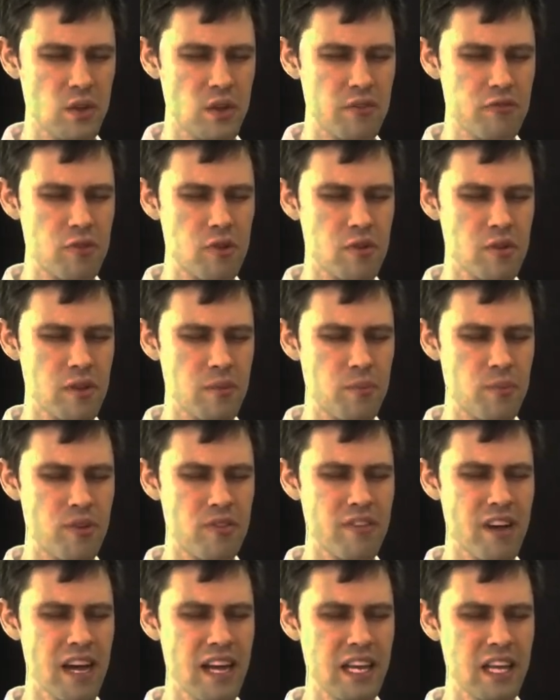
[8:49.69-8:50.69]
Lord, for
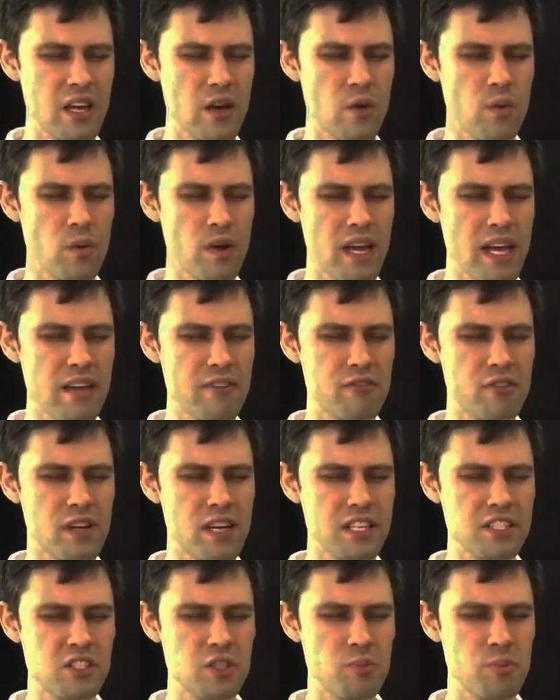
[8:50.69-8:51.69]
providing a way for
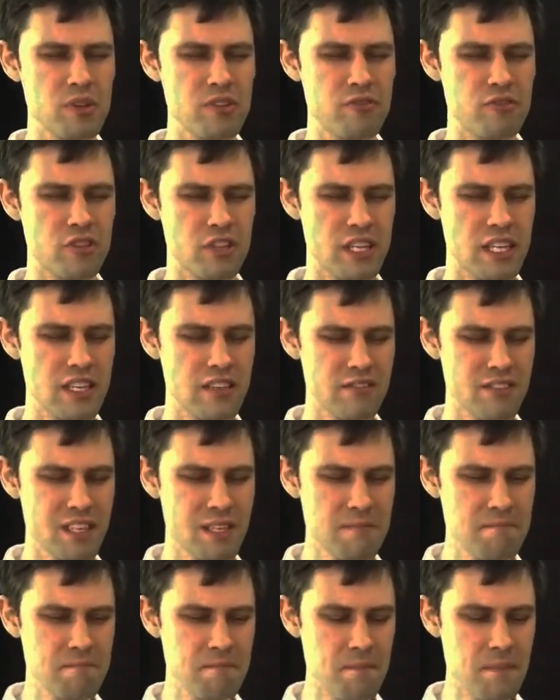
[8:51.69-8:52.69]
us to be
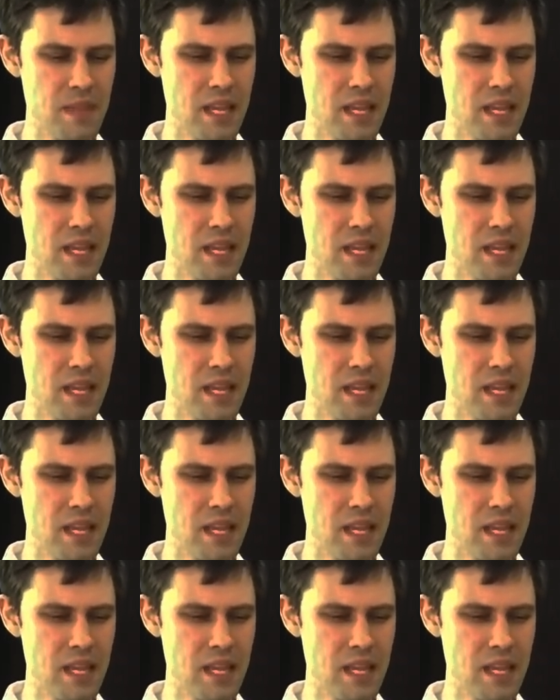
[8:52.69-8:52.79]
forgiven